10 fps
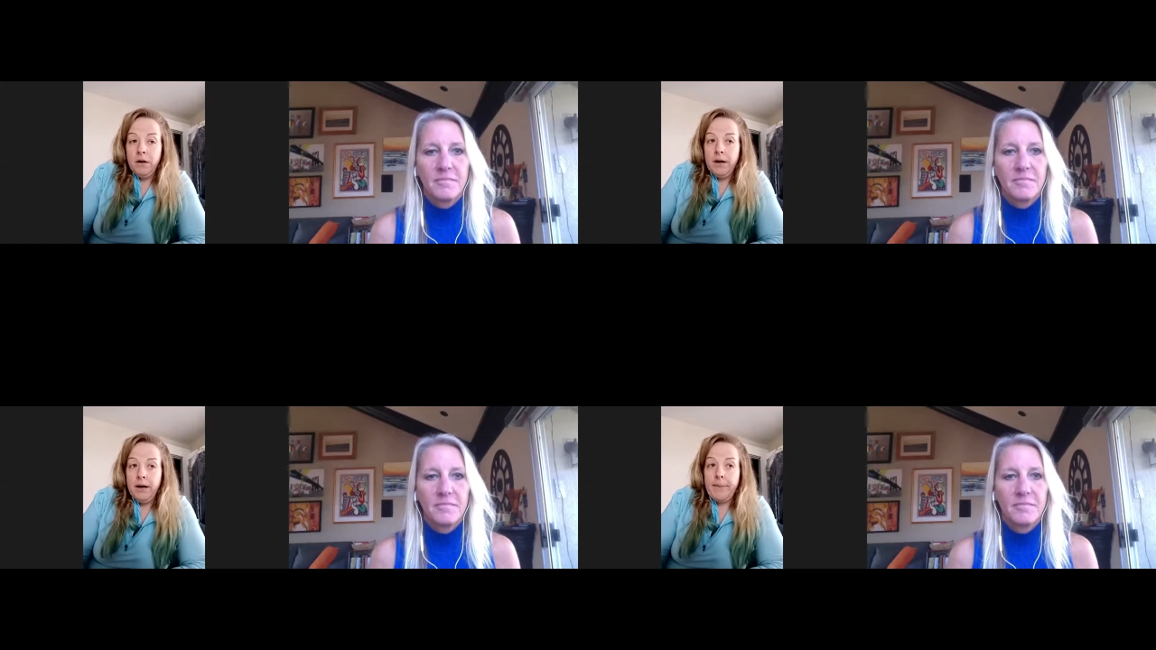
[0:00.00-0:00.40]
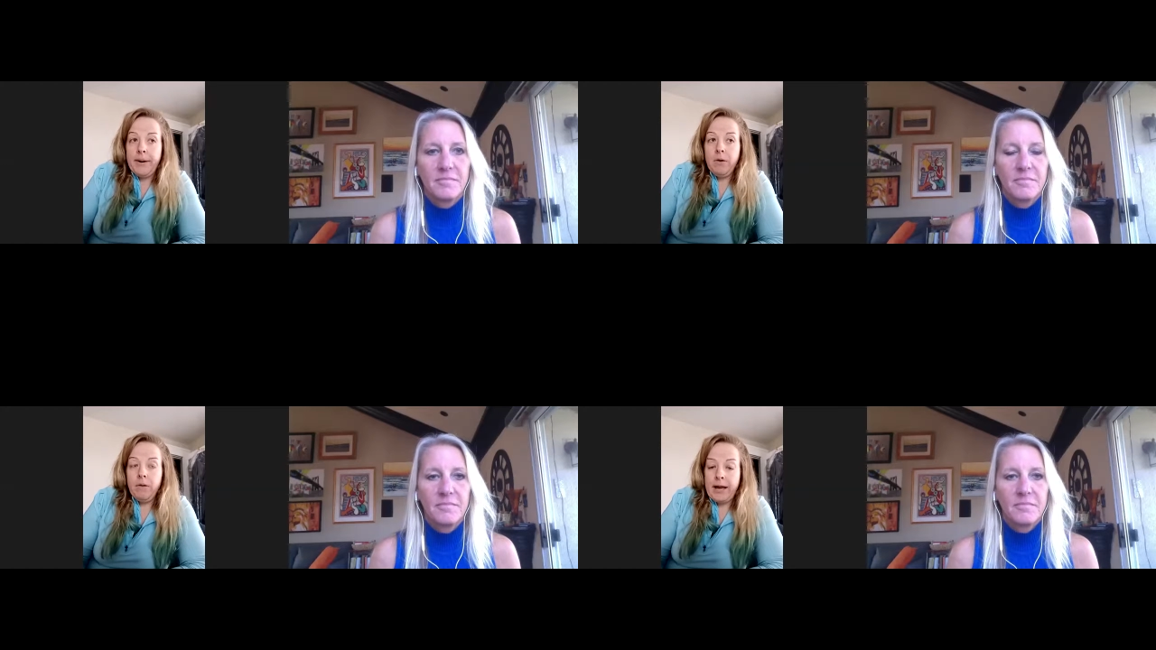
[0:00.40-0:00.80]

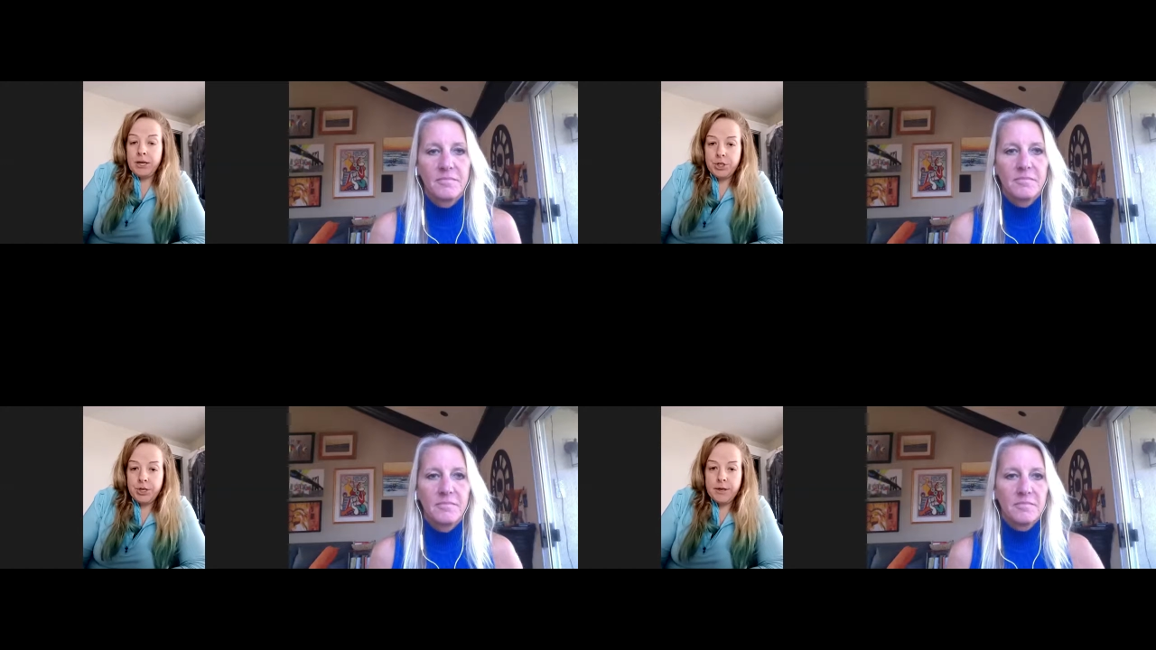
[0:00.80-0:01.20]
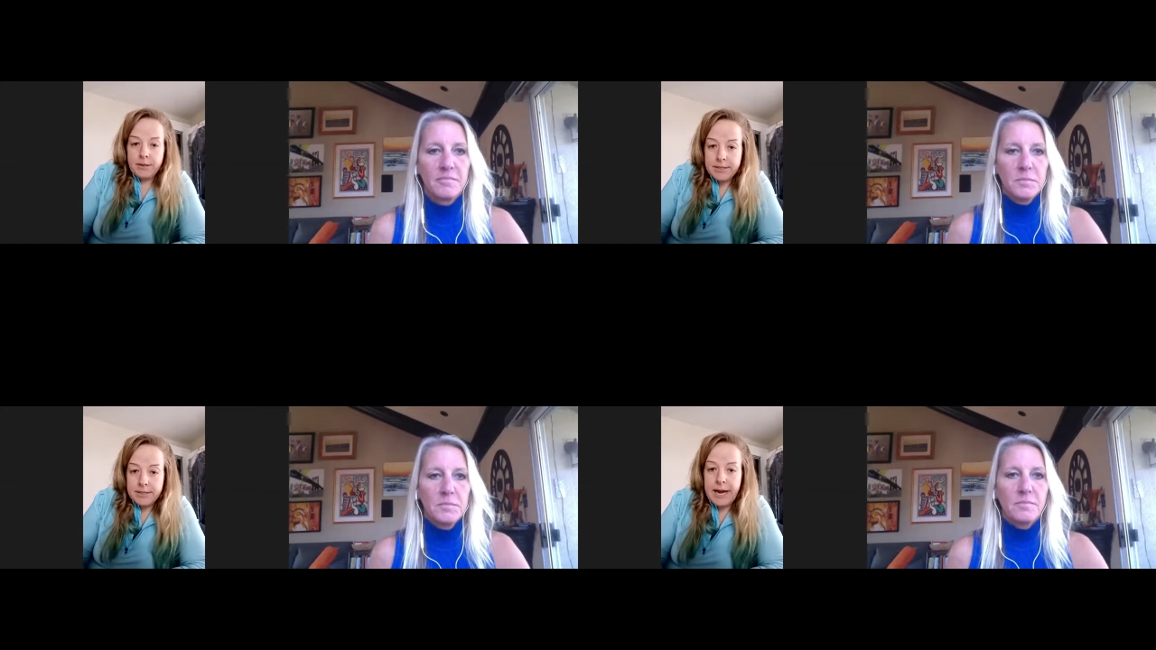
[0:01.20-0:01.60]
Speaker 1: about last year at
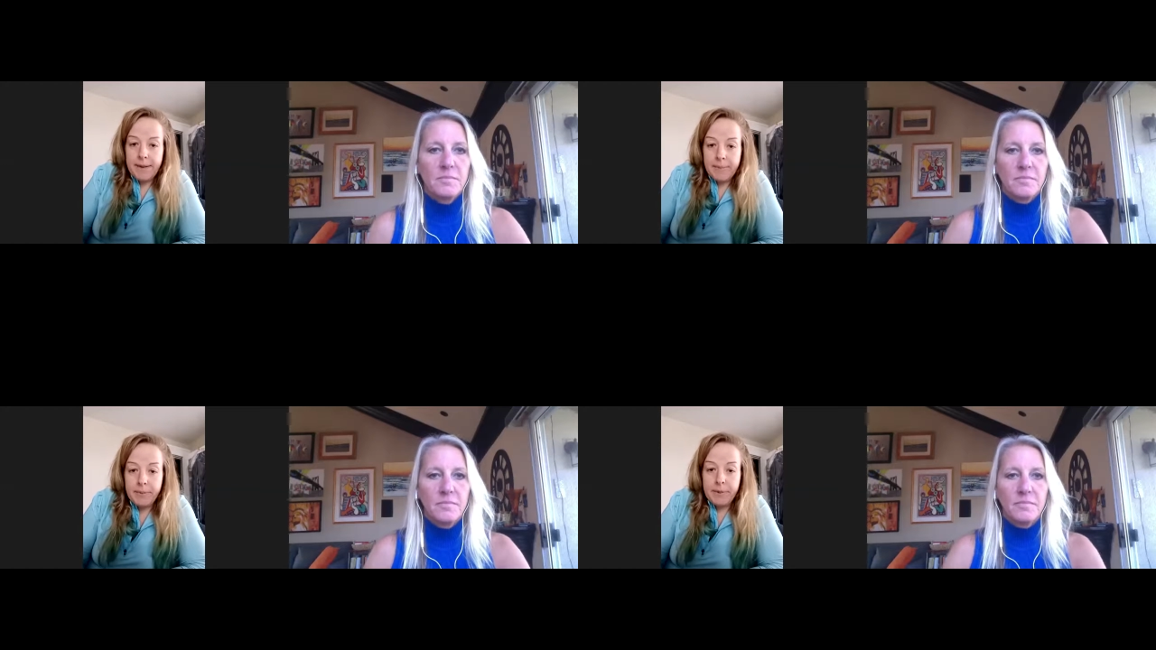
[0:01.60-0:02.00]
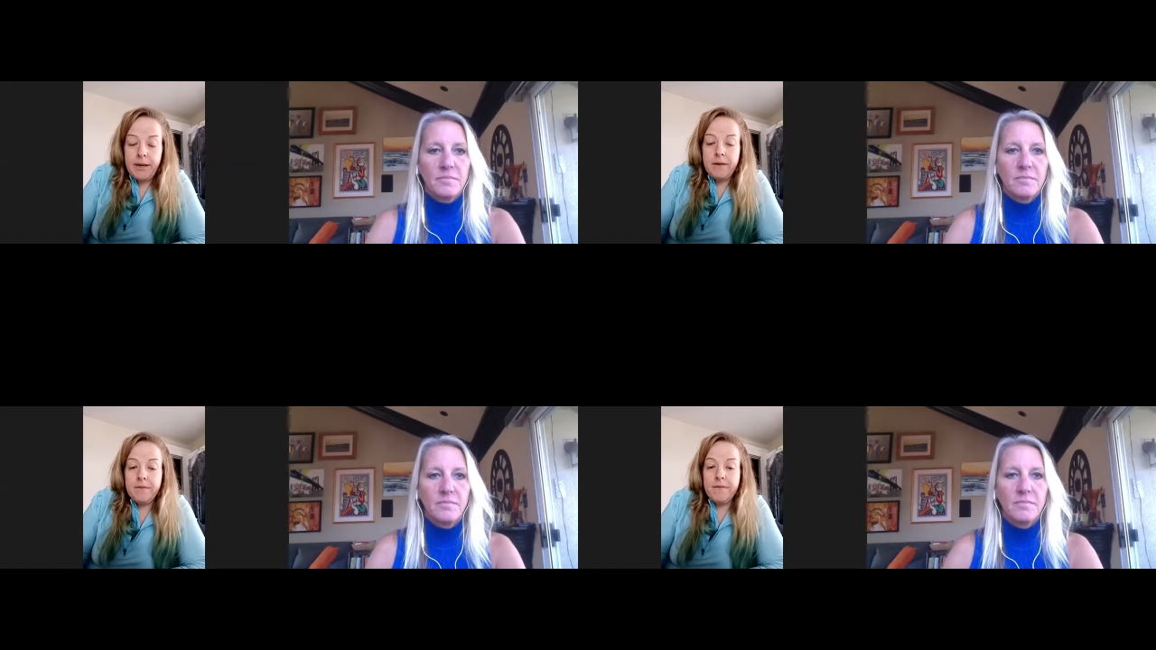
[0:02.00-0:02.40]
this time, I
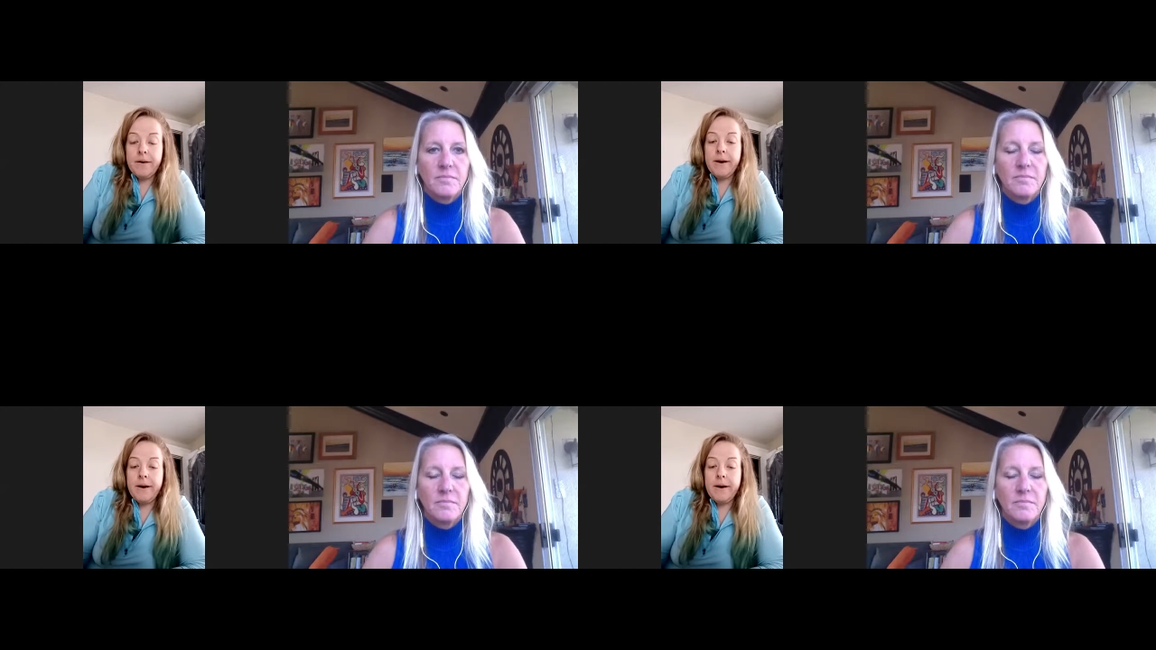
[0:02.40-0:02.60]
believe,